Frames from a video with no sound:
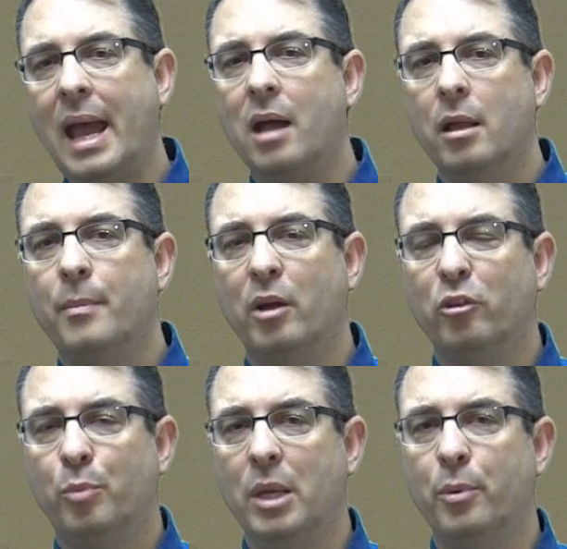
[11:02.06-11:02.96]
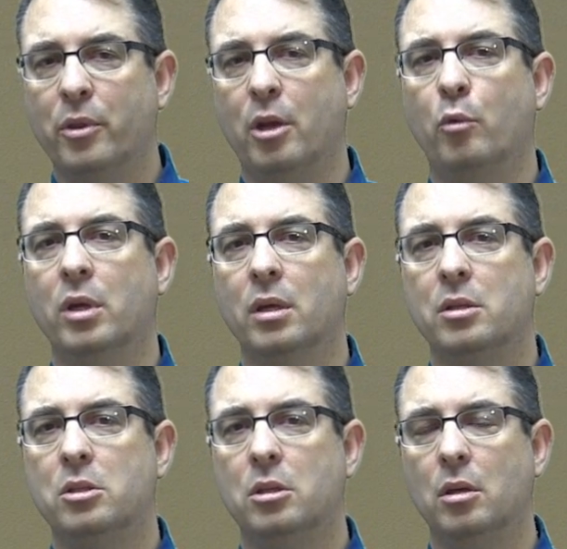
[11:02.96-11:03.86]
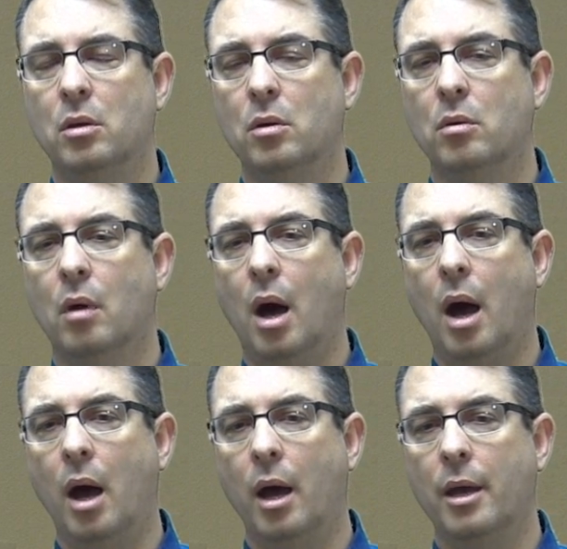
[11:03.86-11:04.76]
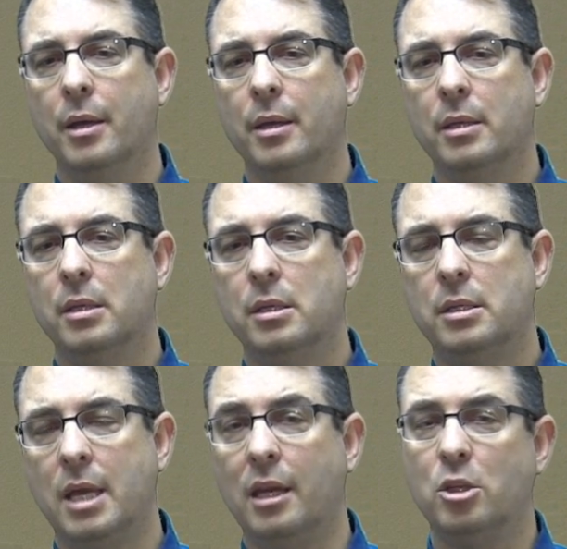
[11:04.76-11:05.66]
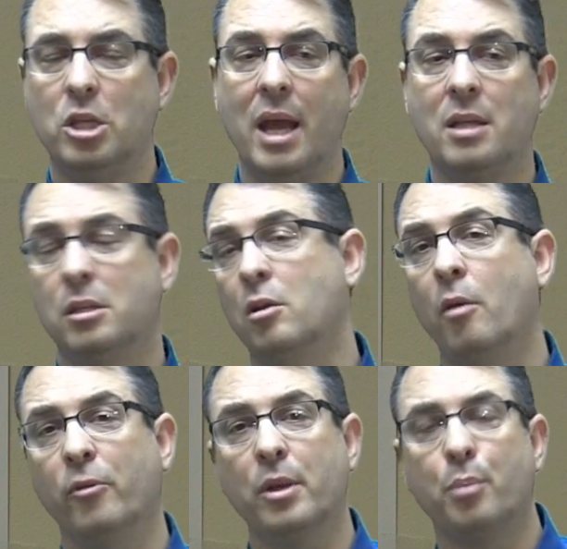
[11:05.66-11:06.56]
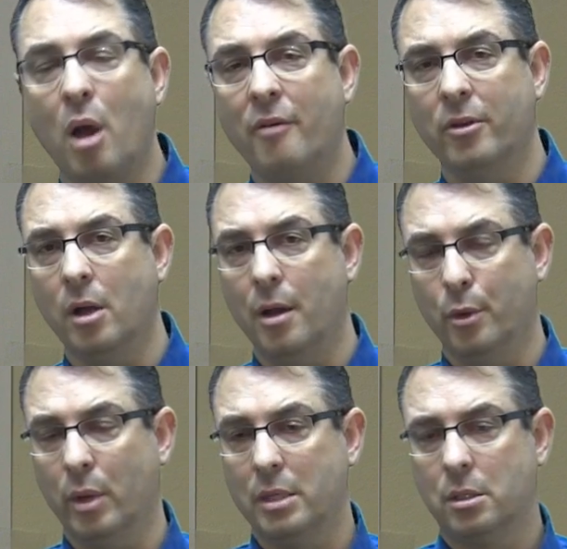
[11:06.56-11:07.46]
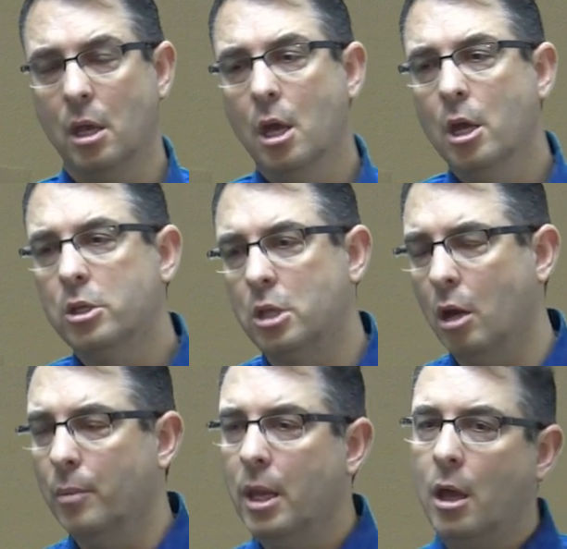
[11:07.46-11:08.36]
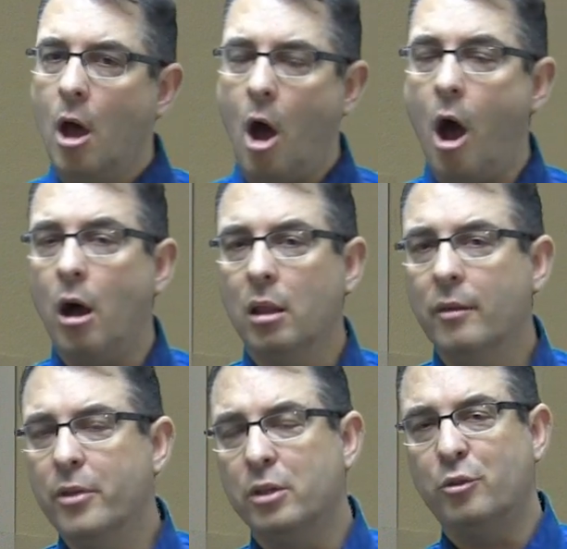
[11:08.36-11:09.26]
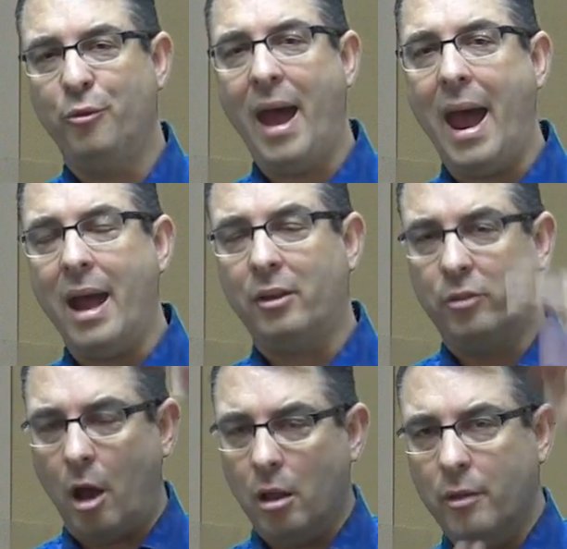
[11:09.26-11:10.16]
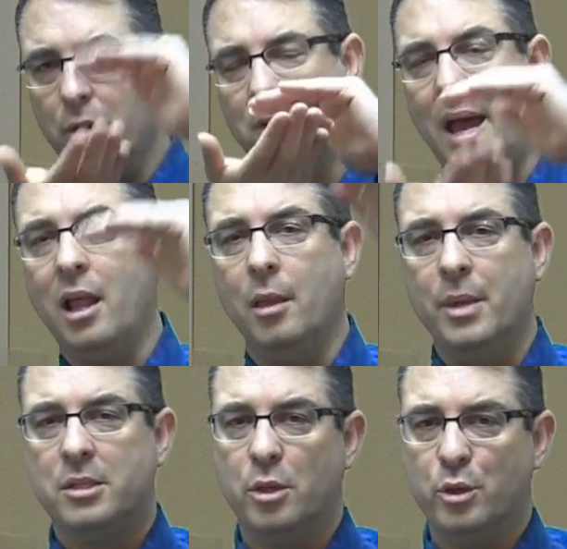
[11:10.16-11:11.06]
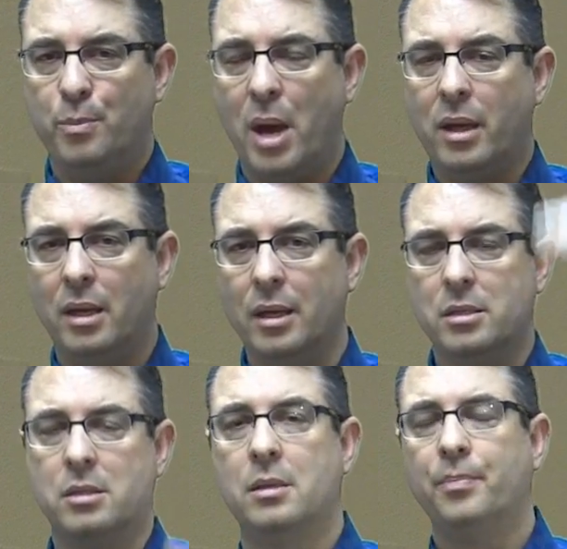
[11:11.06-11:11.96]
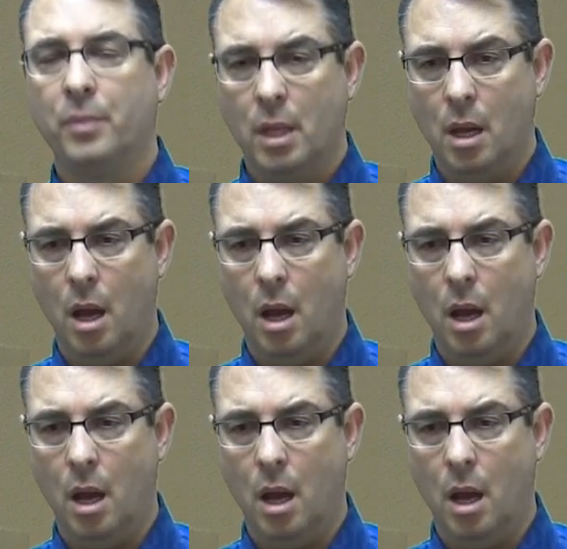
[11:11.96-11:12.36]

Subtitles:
it out amongst people that are willing to take a chance and hopefully profit on the risk. So all of those facts, all of those elements, those buckets,